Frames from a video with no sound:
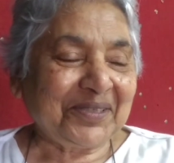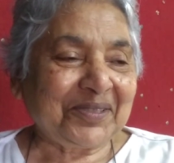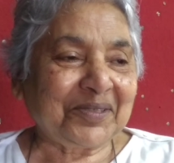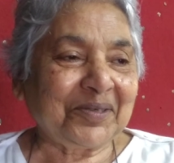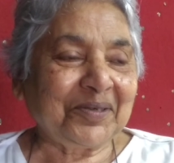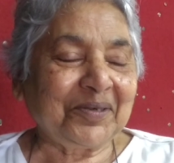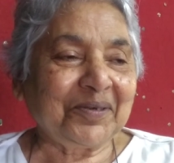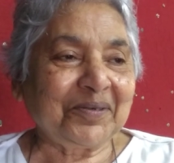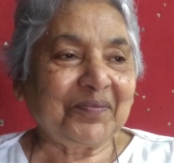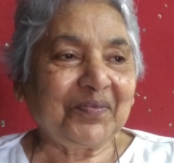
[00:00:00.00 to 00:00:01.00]

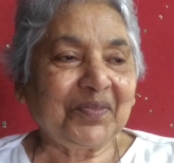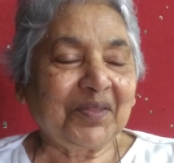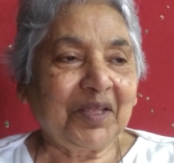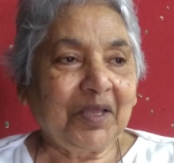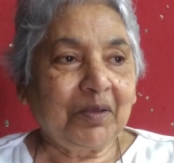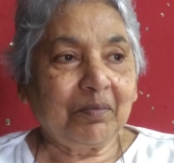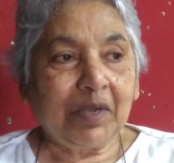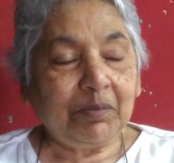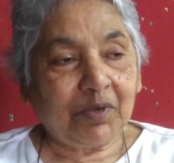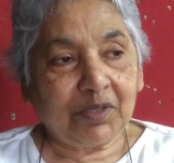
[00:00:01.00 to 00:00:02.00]
So
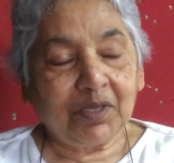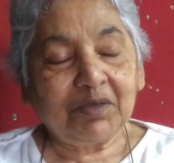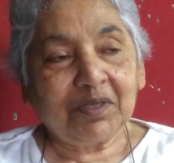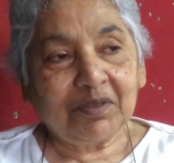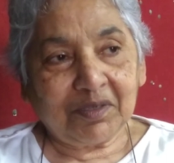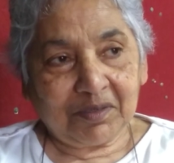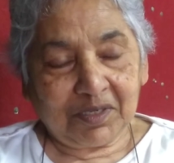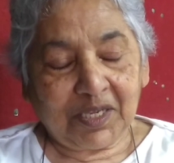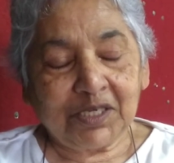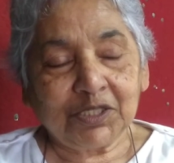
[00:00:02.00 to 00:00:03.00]
my brother,
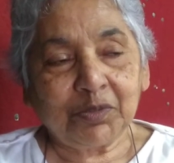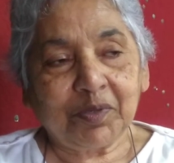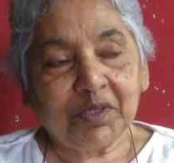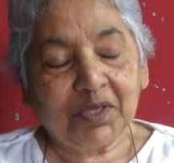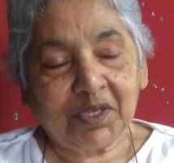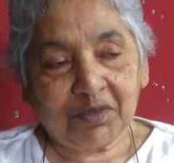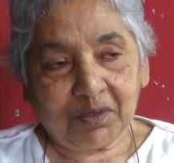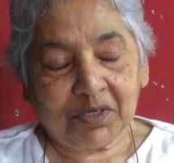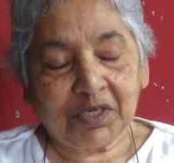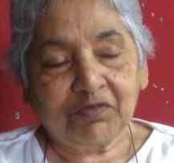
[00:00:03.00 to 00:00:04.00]
eldest brother, had
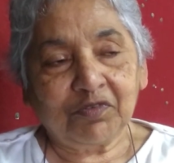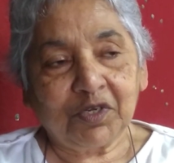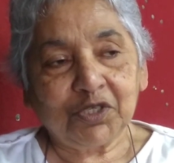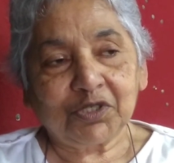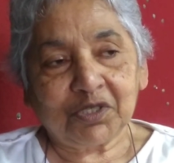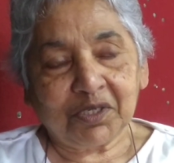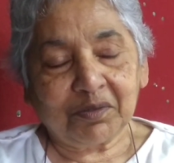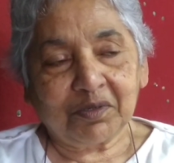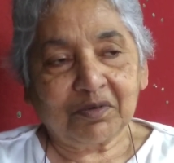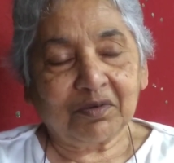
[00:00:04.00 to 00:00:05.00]
already finished
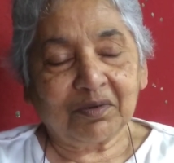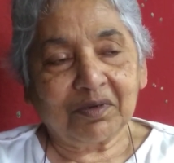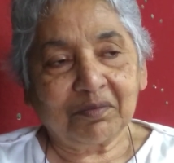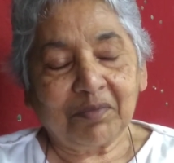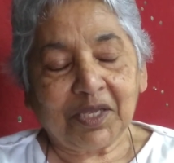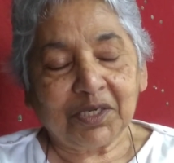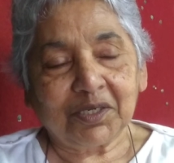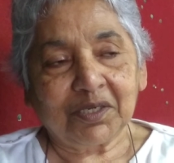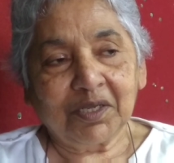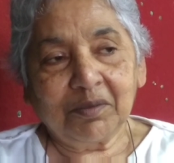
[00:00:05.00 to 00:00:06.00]
and
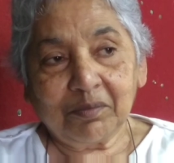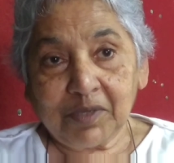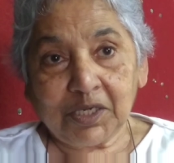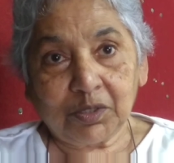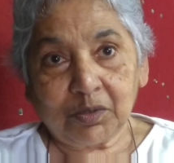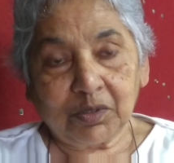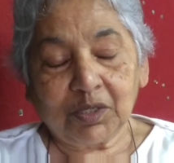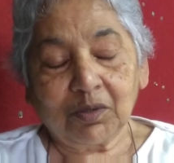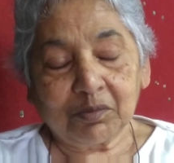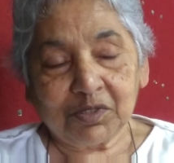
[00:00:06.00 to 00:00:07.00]
married
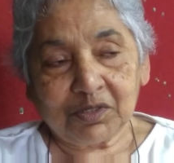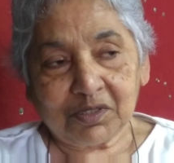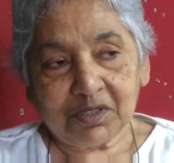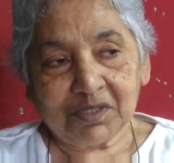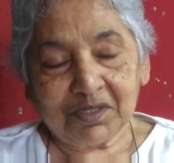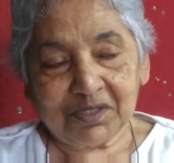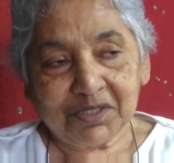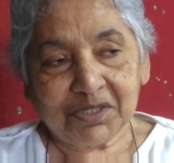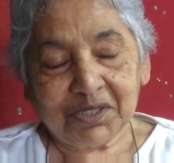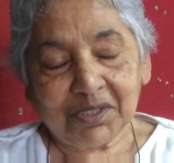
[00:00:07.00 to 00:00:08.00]
Cunha Gomes'
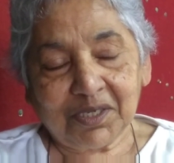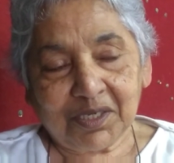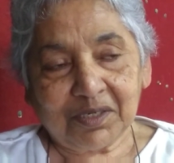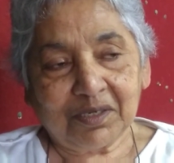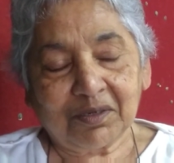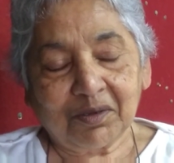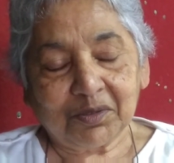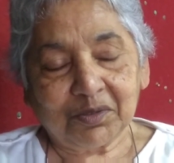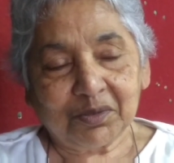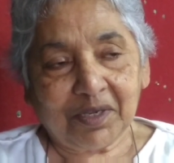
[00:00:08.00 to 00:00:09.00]
sister and
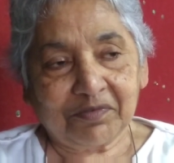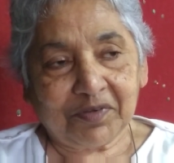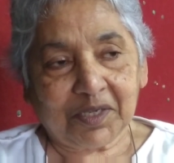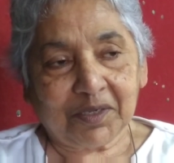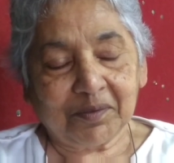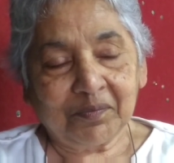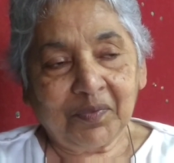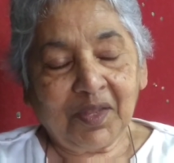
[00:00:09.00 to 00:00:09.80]
gone to Africa.